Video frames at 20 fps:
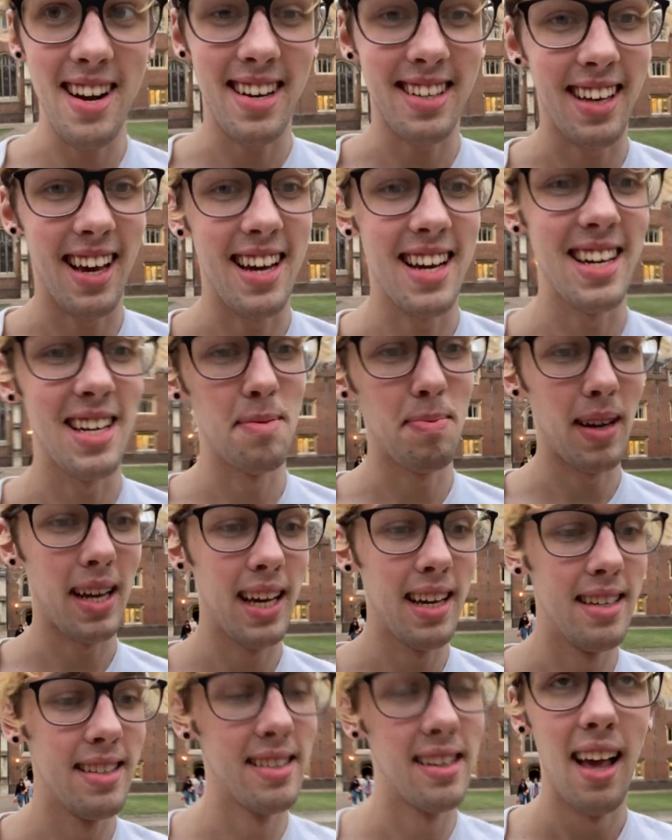excited
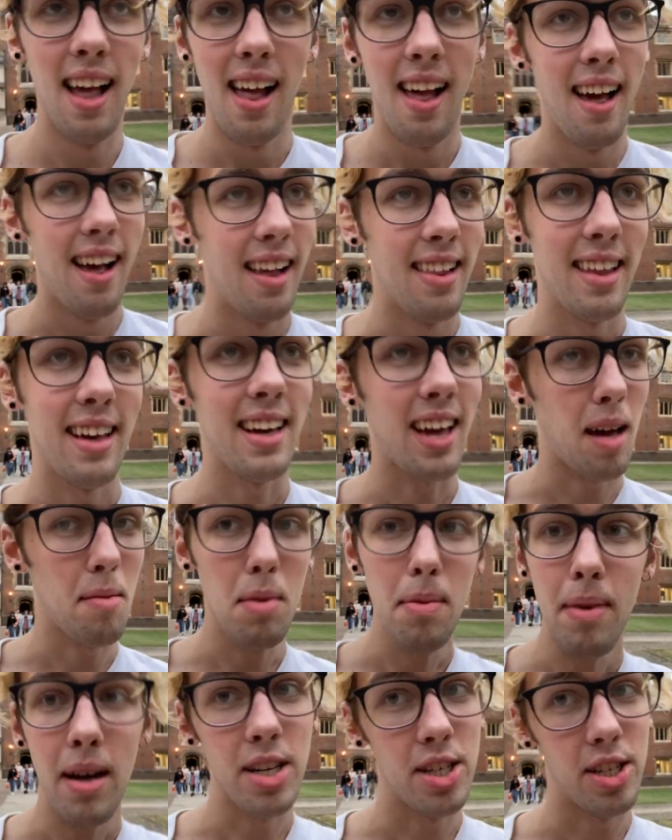because like I'm
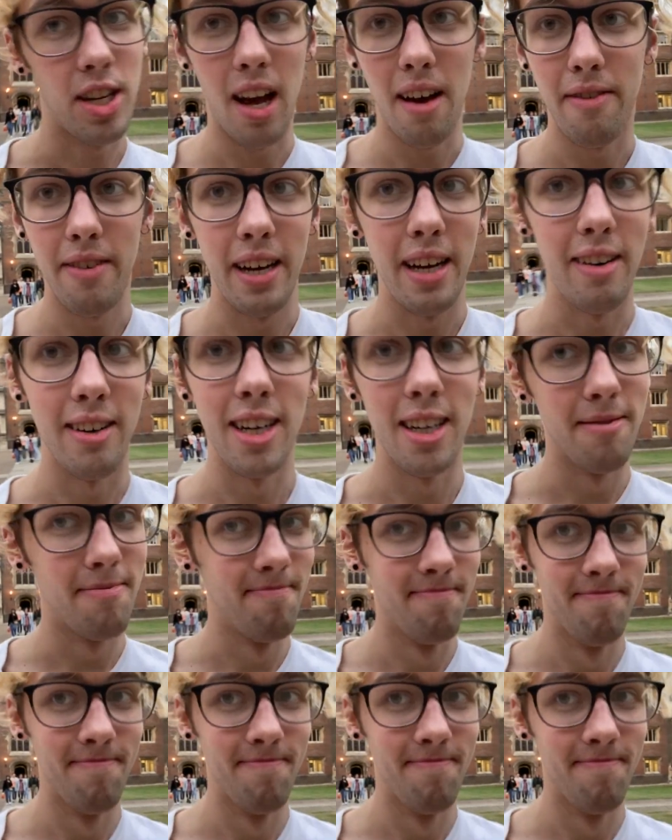in my chef era.